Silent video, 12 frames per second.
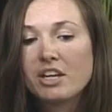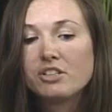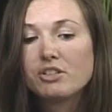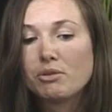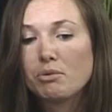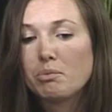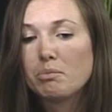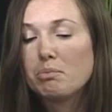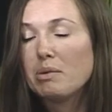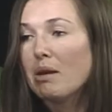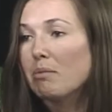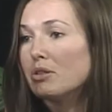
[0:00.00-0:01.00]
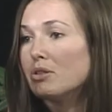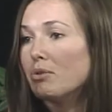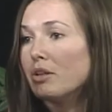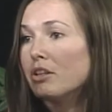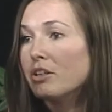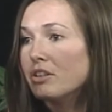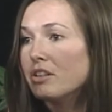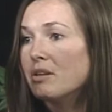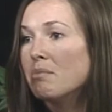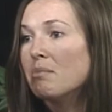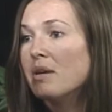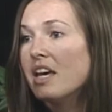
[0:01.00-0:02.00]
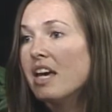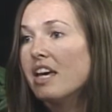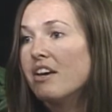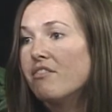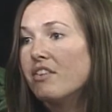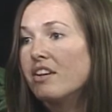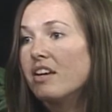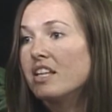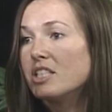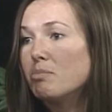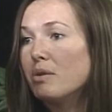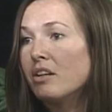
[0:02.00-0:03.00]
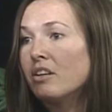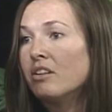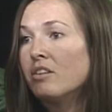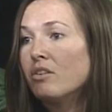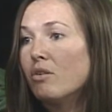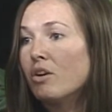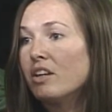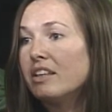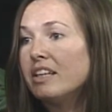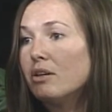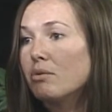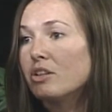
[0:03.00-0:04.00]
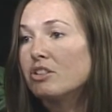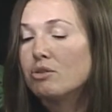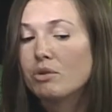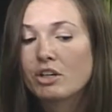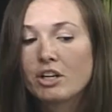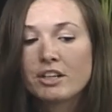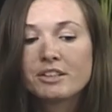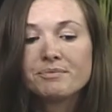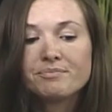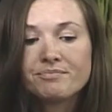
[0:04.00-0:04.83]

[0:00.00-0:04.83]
to be able to alert them if a spill or a leak were to occur.